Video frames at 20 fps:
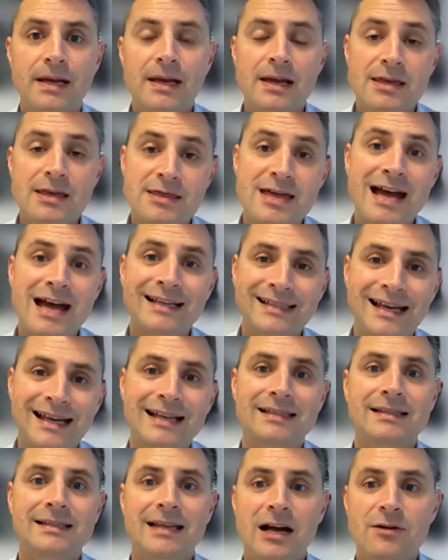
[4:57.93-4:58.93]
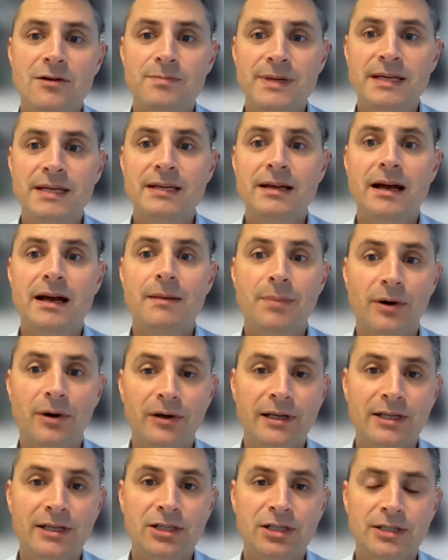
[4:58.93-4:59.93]
That has now been
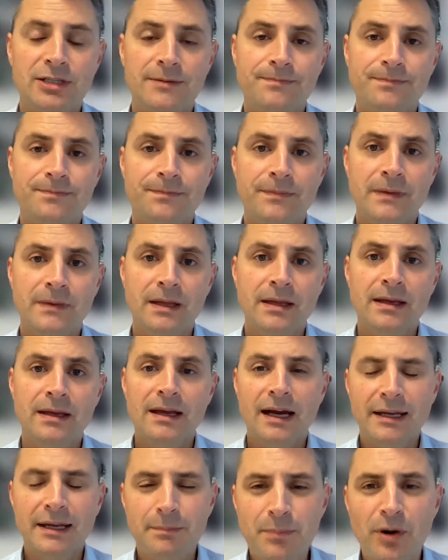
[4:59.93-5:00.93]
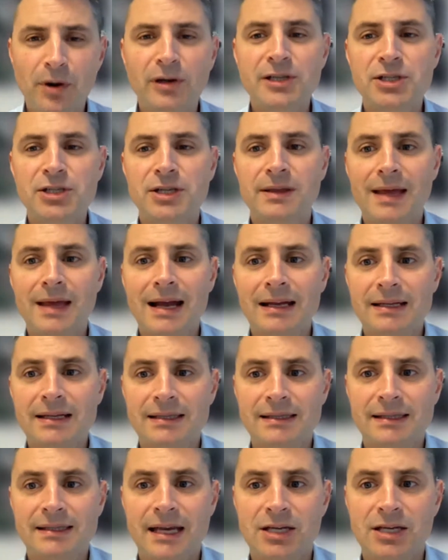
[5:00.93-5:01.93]
abolished. And abolishing that
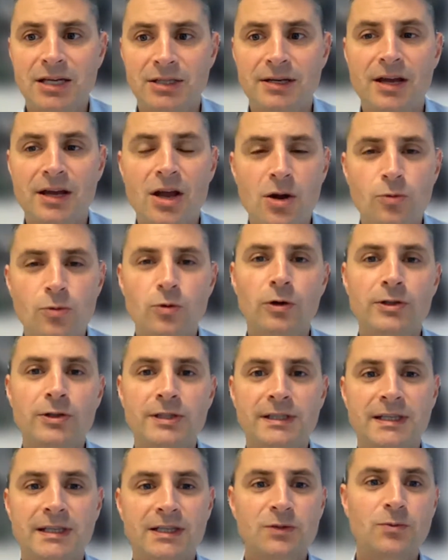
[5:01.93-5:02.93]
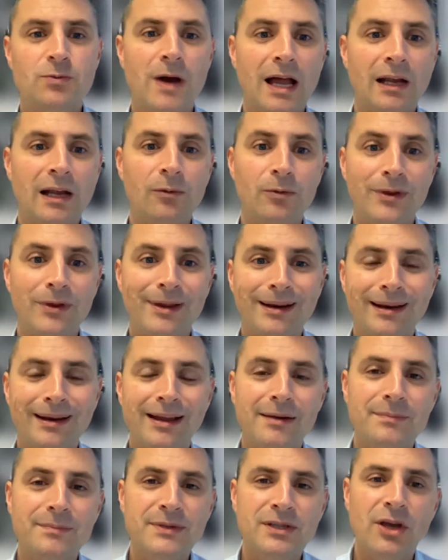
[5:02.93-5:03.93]
concession won't sit well with
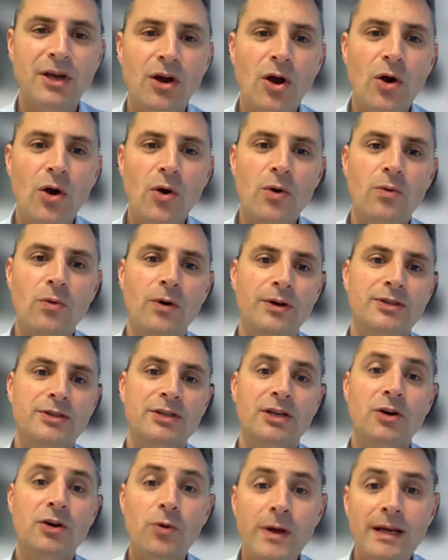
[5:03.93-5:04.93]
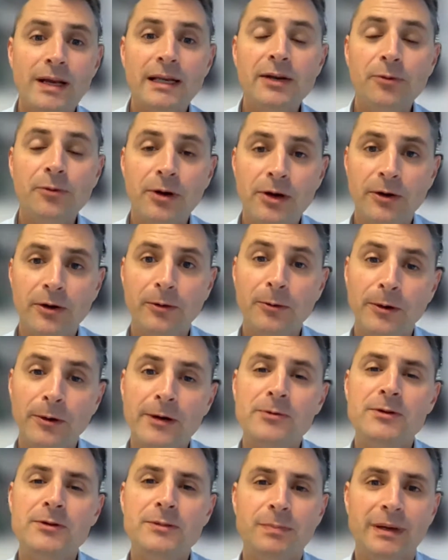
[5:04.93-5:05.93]
clubs who want to quickly
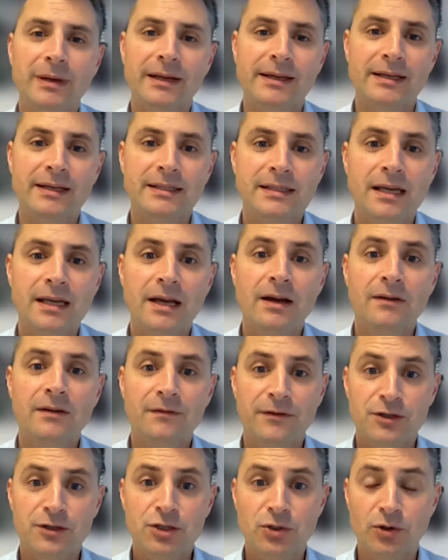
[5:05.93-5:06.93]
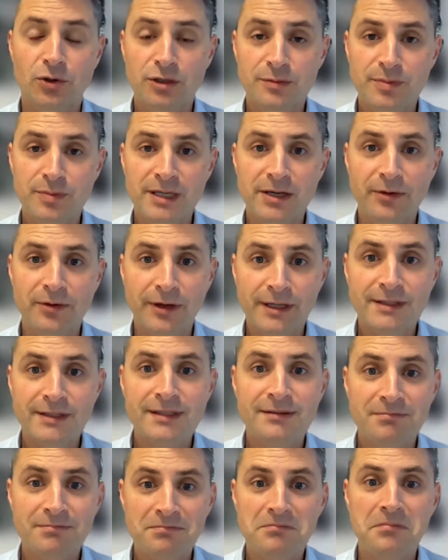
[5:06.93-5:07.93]
recruit players for short
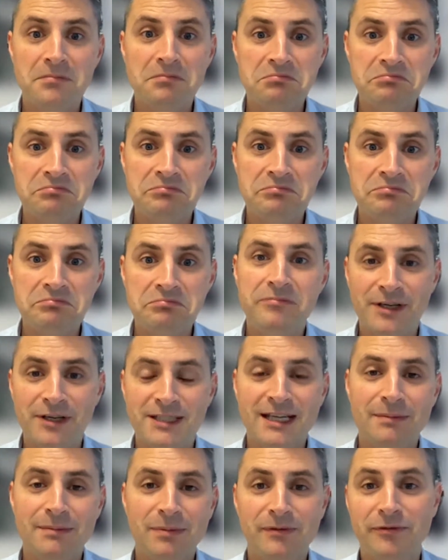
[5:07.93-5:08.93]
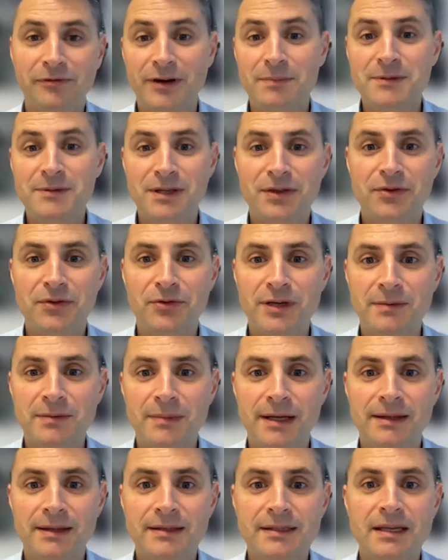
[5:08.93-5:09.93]
periods, for example, for up to 3
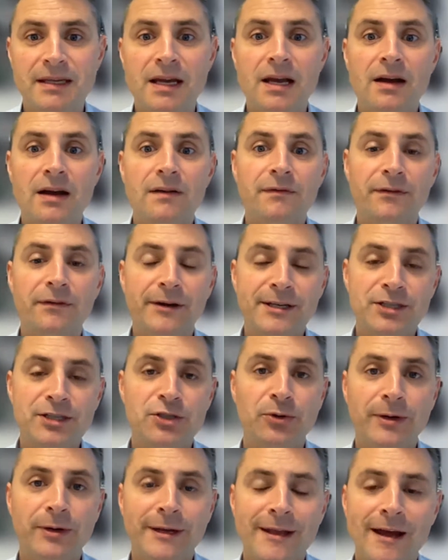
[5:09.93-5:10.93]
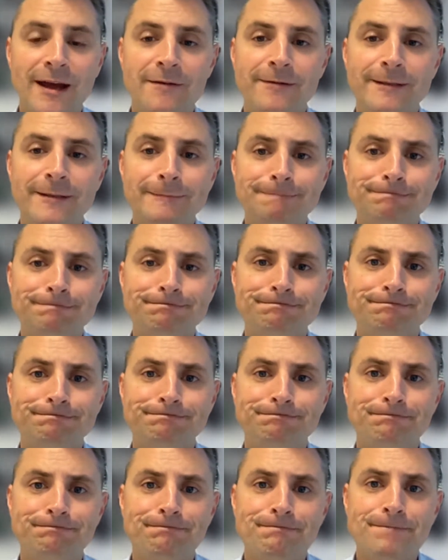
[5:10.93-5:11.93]
months, for injury cover.
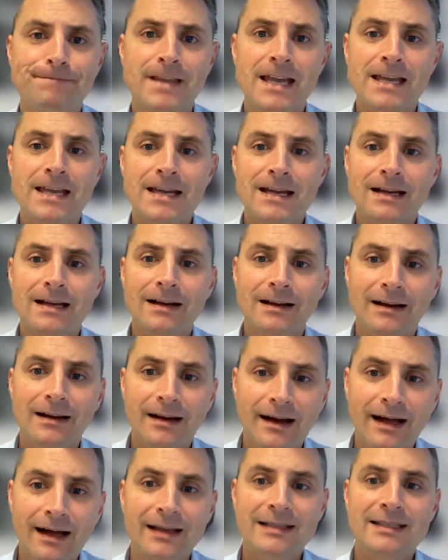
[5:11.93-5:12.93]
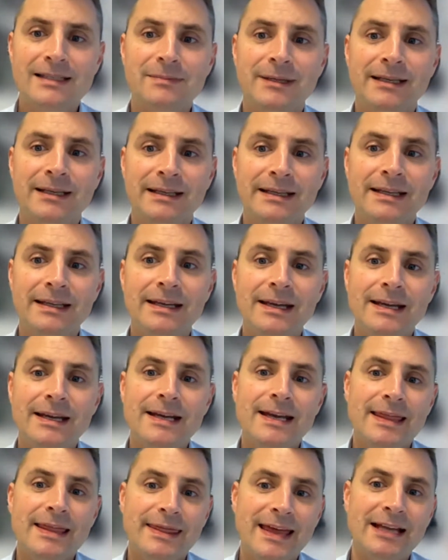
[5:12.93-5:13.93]
Ultimately,
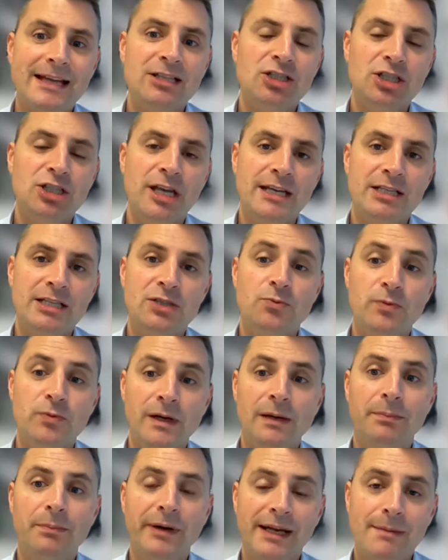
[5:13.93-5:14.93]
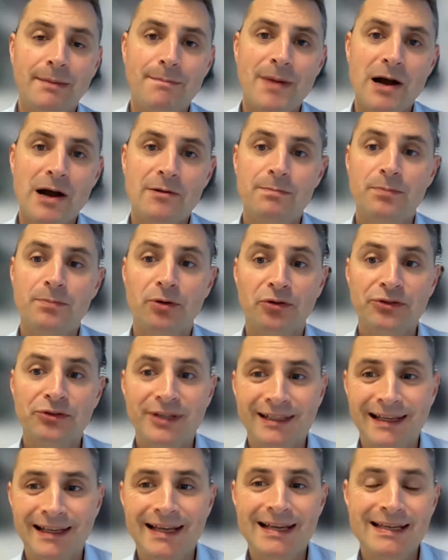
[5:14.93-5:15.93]
that change will bring about both
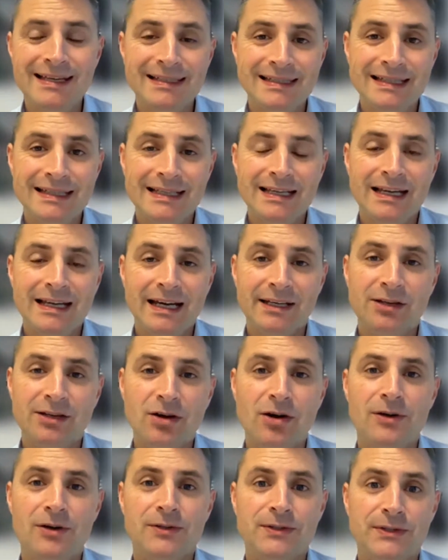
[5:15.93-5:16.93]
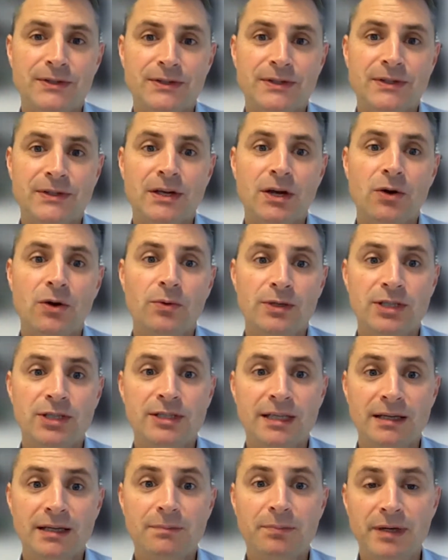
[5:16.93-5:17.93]
delays and costs which
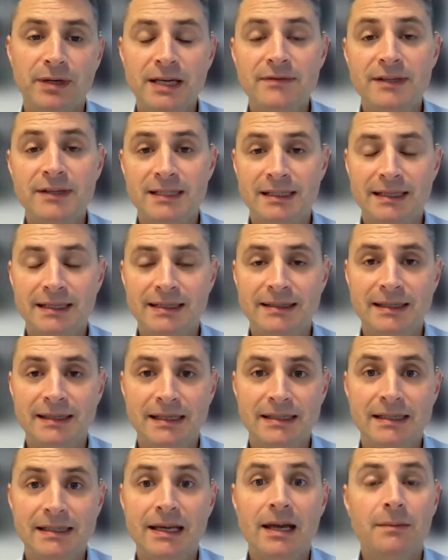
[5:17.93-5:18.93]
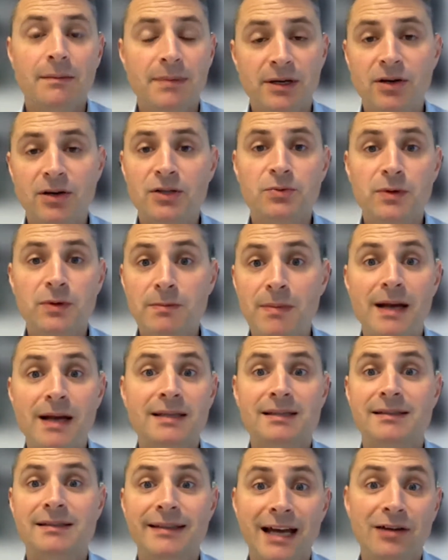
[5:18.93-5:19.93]
didn't previously exist, because we
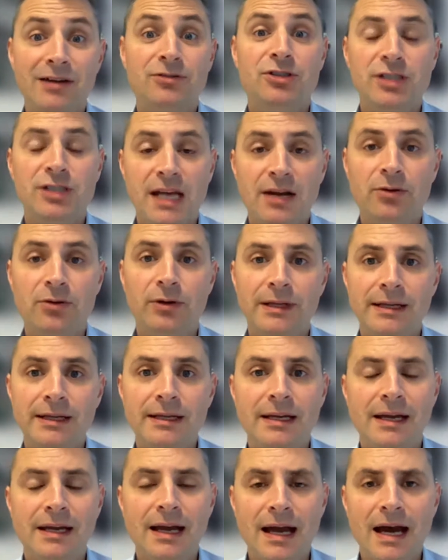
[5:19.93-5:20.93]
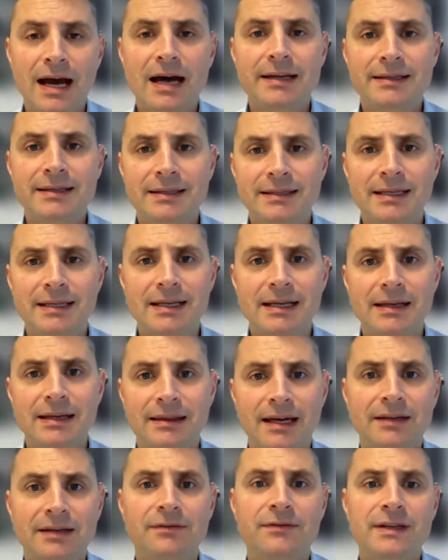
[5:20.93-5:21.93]
must now generally undertake
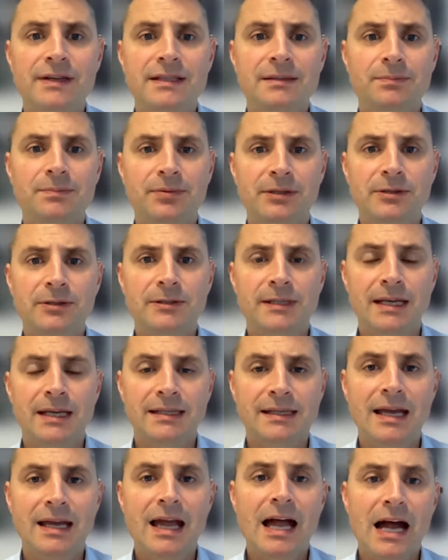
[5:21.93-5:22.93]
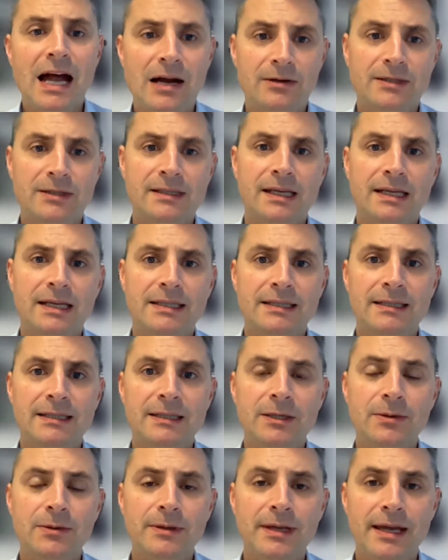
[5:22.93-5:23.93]
that visa process outside of
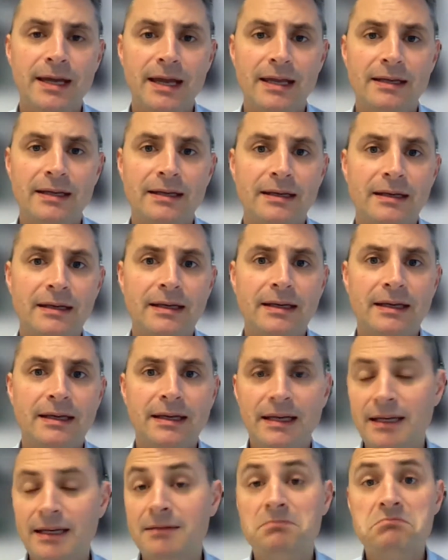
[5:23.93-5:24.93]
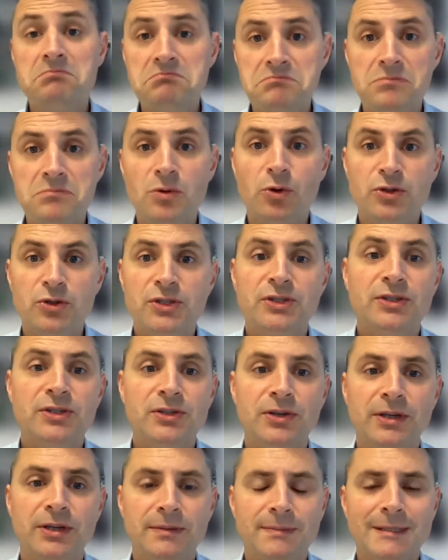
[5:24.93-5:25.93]
the UK in most
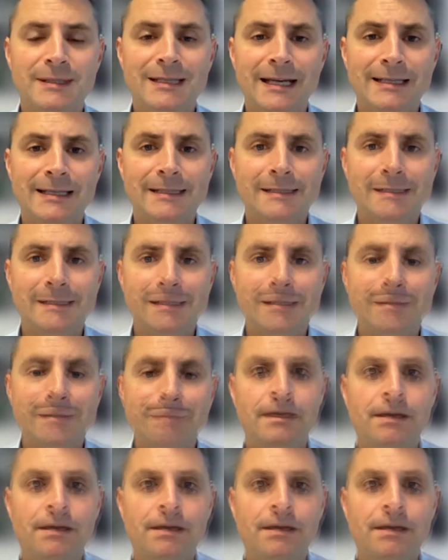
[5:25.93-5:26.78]
circumstances.